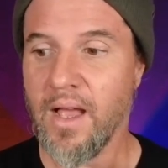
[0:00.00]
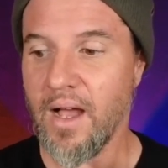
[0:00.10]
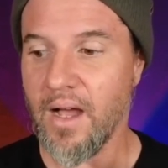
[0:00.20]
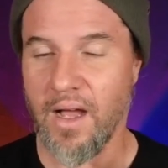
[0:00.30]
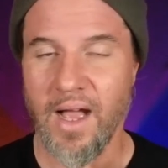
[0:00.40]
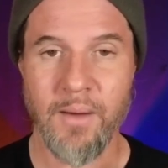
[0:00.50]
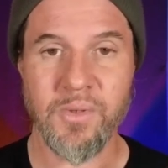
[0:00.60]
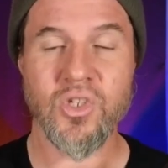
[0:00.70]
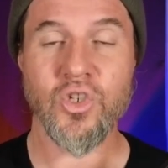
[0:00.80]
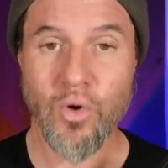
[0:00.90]
Uh, I
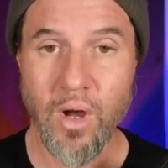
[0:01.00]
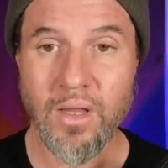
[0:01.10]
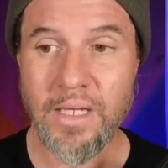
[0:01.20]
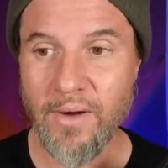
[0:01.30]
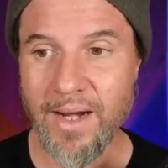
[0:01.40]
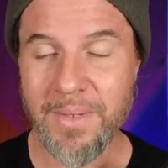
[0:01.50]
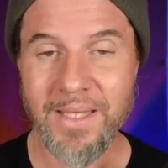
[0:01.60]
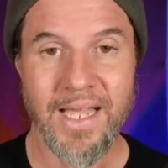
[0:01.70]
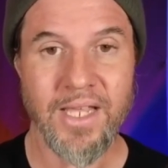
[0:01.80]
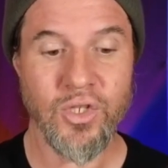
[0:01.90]
would strongly
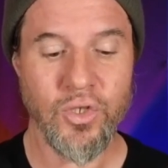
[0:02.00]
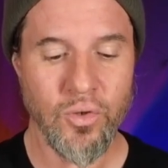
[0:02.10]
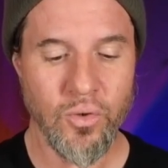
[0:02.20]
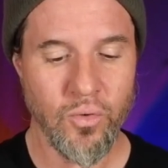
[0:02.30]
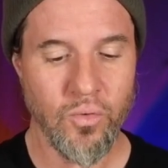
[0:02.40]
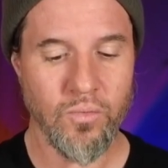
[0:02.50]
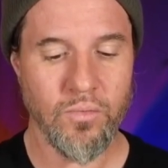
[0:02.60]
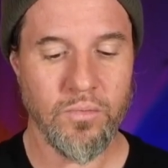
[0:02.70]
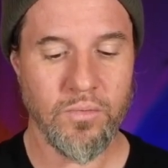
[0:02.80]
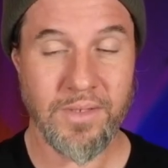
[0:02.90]
recommend that you
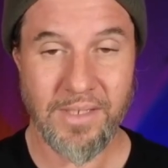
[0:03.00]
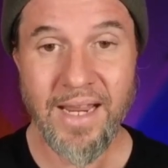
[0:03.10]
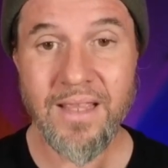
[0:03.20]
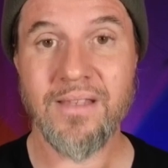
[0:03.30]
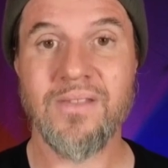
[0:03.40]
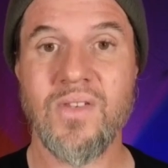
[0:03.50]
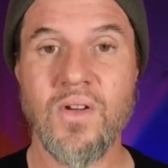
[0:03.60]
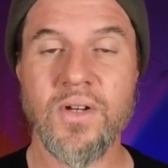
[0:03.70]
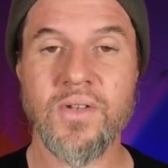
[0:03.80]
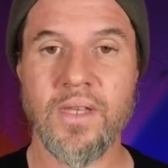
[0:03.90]
take this
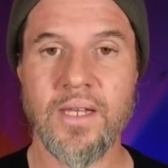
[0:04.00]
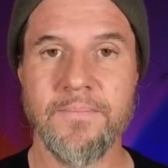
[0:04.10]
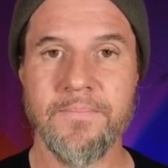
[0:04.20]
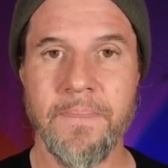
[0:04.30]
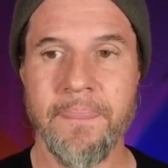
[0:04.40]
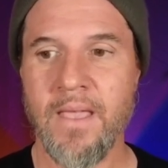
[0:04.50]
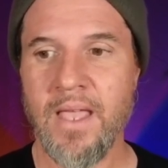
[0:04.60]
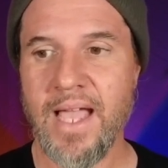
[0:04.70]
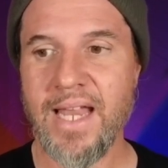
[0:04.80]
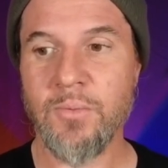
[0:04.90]
seriously
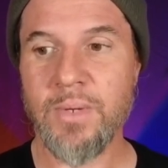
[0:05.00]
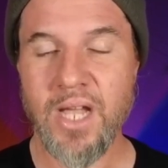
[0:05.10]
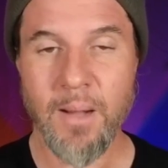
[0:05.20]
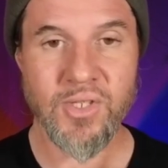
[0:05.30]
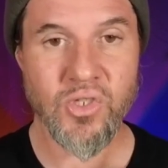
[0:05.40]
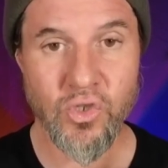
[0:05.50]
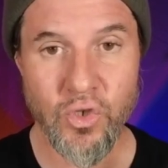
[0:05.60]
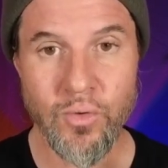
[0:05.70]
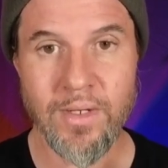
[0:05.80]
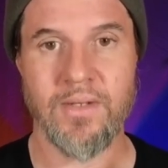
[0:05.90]
and you become a
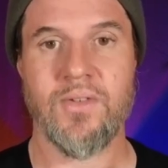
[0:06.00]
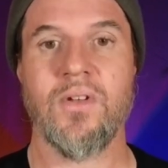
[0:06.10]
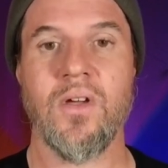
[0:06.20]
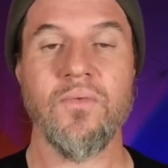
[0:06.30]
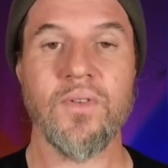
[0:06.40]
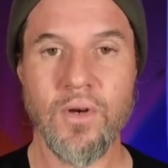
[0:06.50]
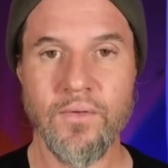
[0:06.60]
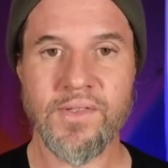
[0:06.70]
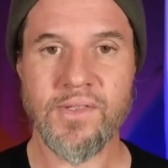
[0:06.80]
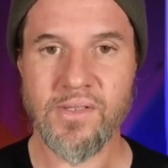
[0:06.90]
student of the
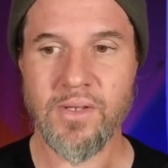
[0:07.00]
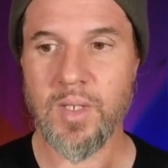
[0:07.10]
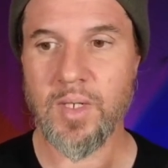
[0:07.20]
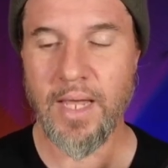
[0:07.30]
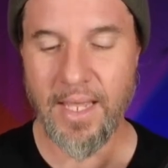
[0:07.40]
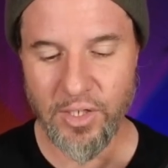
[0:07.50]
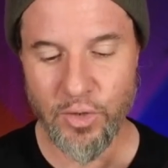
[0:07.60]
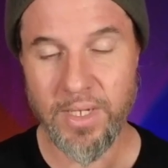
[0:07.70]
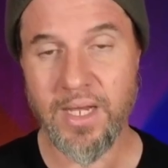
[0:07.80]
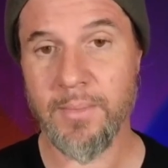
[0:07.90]
nervous system and you
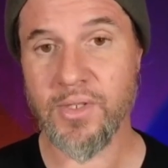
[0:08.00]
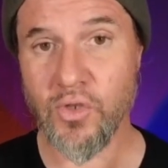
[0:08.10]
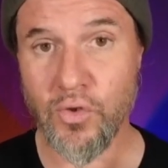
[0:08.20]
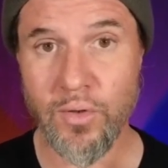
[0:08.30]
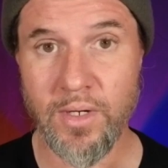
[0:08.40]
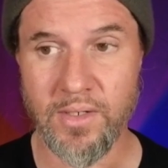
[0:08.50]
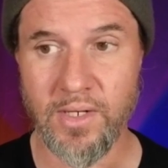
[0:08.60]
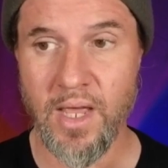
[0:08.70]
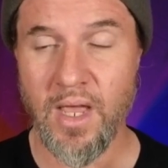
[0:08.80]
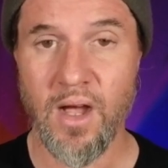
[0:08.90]
become a student
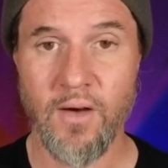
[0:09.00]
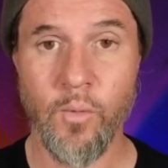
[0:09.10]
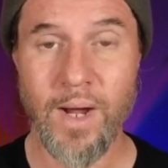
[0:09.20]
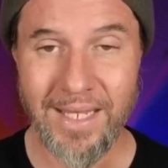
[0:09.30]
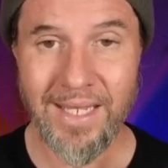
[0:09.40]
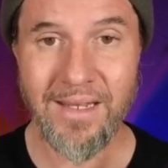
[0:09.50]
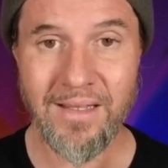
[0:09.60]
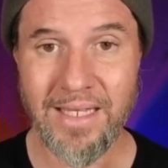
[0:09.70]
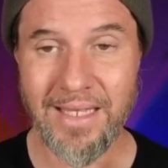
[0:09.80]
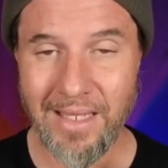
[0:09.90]
of what
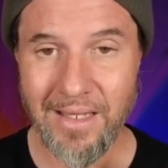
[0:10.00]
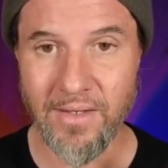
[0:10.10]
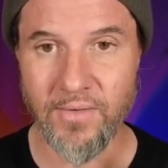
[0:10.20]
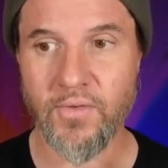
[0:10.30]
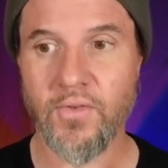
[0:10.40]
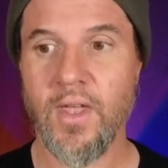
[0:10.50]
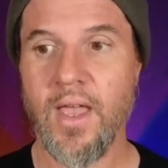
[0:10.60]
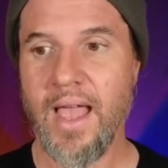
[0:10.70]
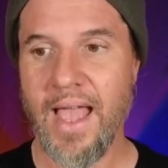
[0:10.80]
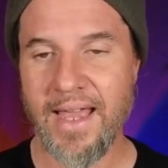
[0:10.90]
healing is
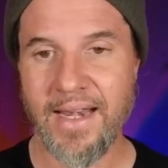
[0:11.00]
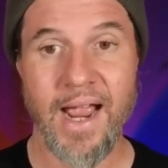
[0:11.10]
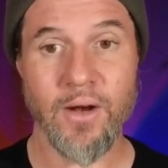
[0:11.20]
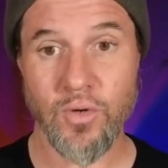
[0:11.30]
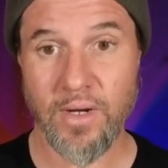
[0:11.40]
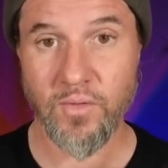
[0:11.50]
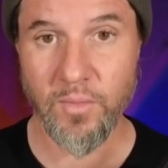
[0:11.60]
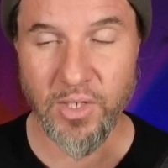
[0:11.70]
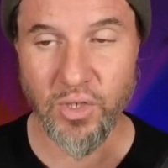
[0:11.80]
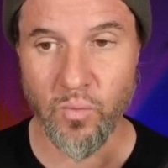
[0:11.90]
and how
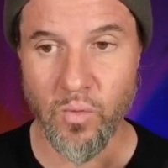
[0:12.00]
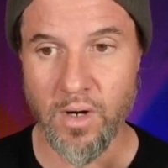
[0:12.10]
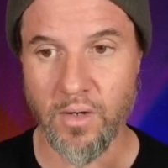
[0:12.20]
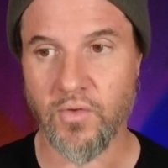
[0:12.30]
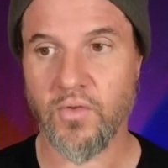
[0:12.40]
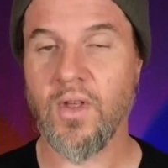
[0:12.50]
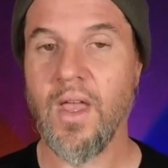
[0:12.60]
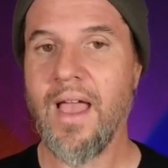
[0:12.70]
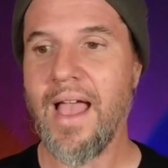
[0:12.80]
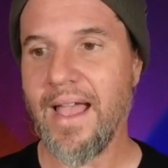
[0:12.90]
transformation works
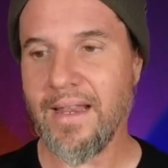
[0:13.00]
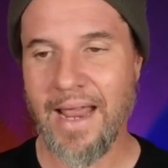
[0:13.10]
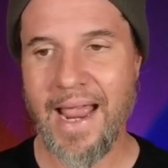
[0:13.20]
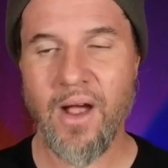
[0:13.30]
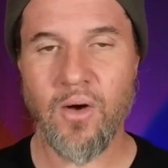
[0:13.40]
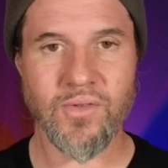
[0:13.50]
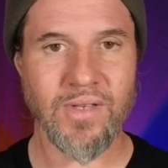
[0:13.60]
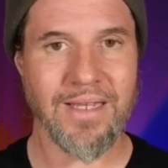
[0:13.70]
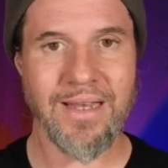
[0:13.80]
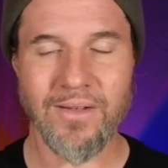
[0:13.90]
and how
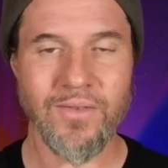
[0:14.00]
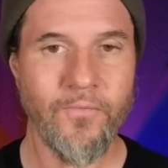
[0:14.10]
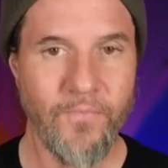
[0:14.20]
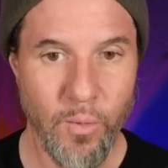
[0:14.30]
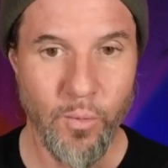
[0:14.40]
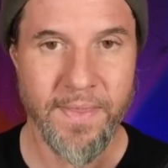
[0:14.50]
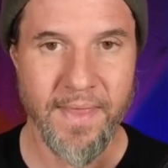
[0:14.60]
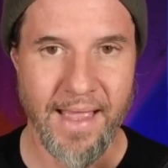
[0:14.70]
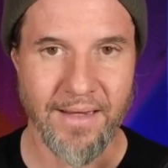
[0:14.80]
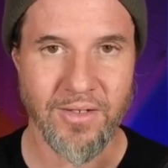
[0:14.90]
psychedelics fit with
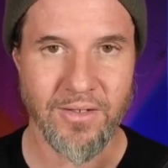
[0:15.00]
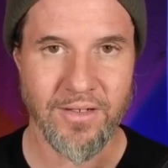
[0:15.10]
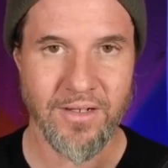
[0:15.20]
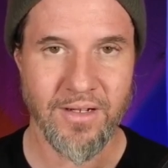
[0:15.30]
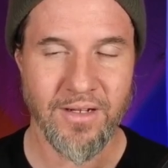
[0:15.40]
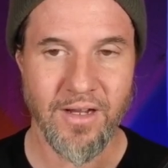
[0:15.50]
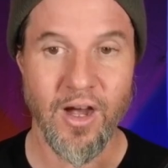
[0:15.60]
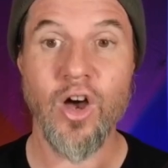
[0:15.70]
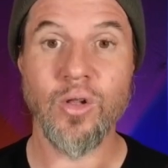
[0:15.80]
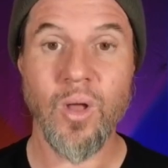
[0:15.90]
that
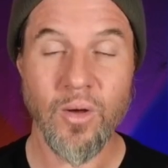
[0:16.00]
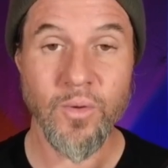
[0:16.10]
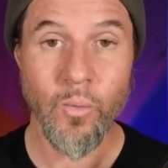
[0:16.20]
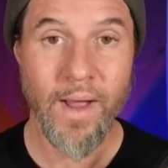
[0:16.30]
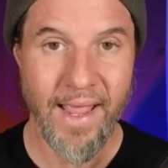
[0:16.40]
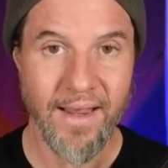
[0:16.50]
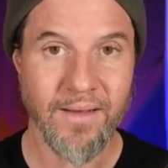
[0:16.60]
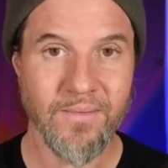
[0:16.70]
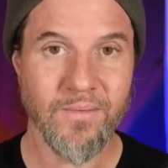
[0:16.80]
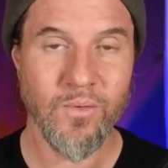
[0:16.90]
along the way
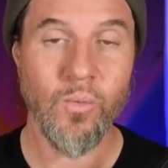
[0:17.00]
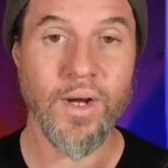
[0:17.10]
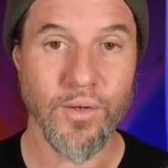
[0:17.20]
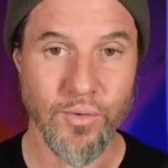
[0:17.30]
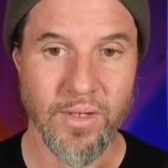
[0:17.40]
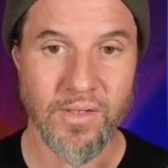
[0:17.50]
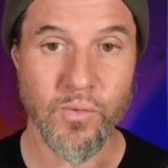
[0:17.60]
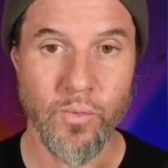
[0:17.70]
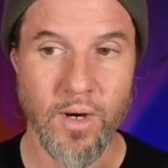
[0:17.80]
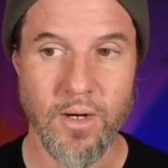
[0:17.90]
while you're doing this
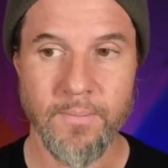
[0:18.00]
work.